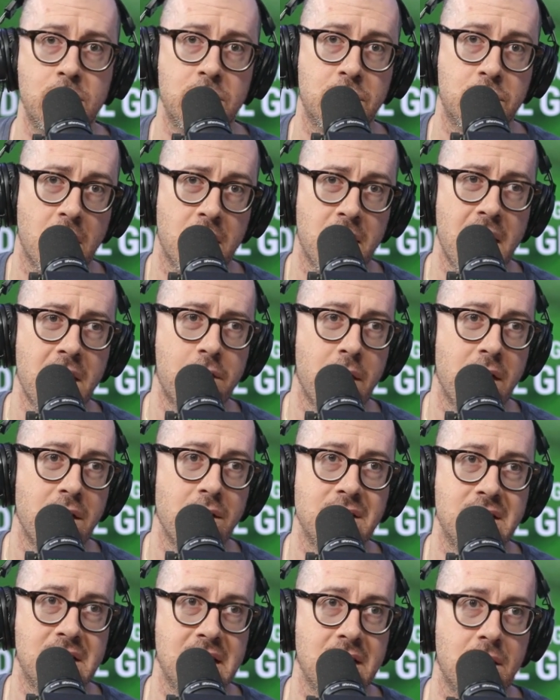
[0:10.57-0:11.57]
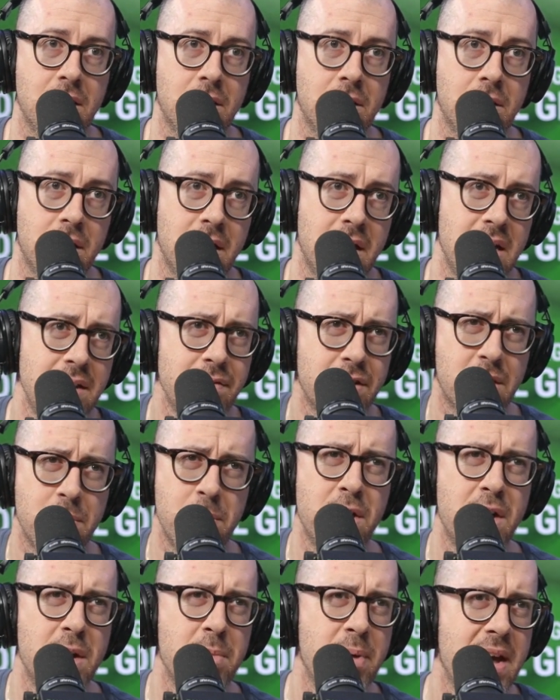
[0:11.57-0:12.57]
Because a lot of credit unions think, and even
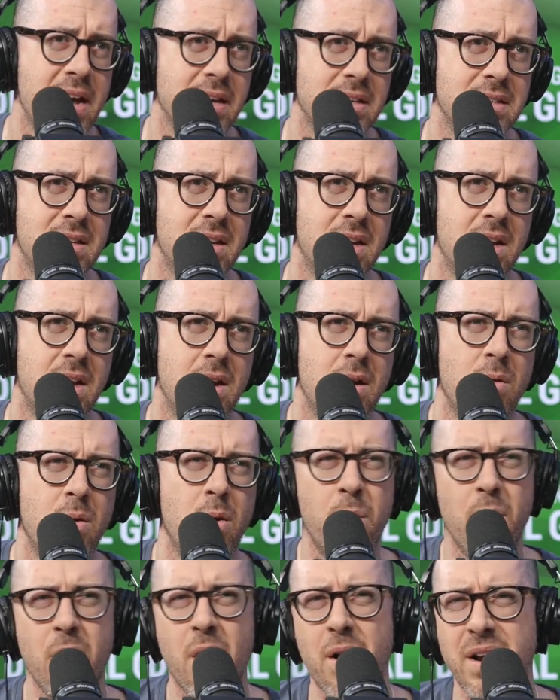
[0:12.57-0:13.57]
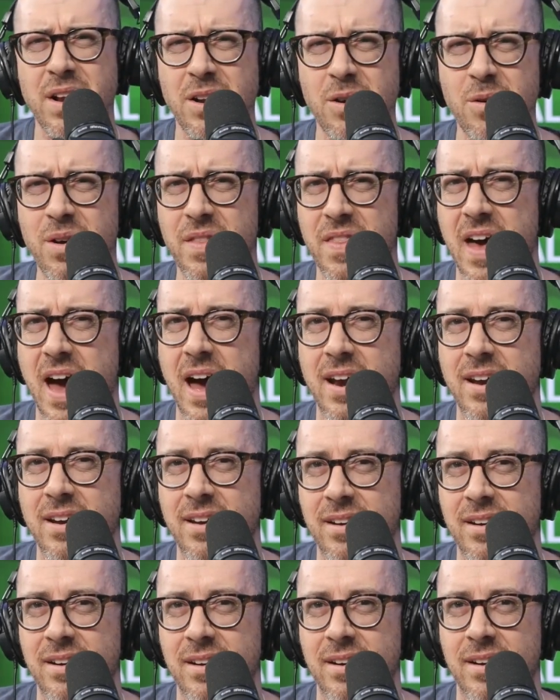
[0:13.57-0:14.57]
community banks, well, we're already doing that.
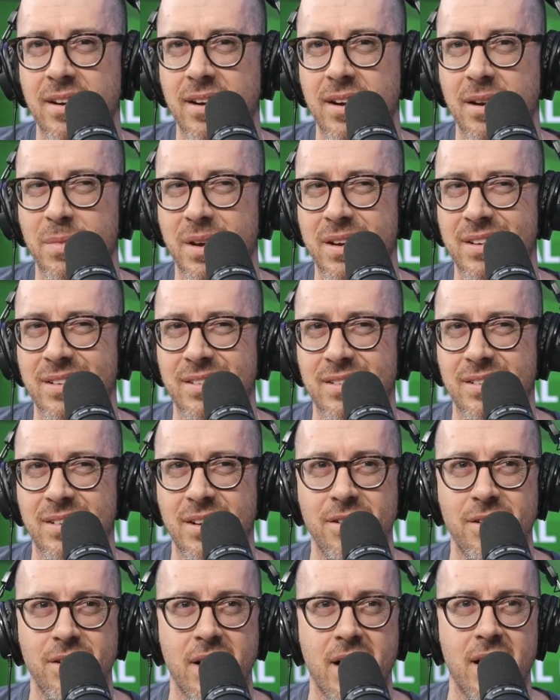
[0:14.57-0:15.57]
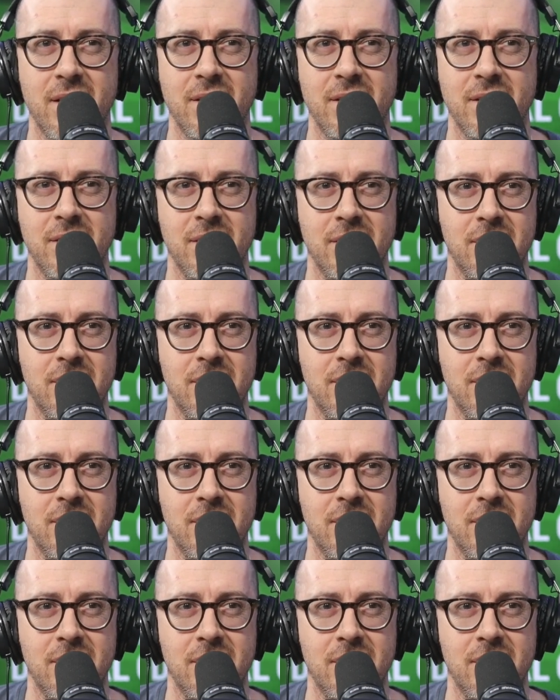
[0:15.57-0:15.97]
I'm like, no, you're not.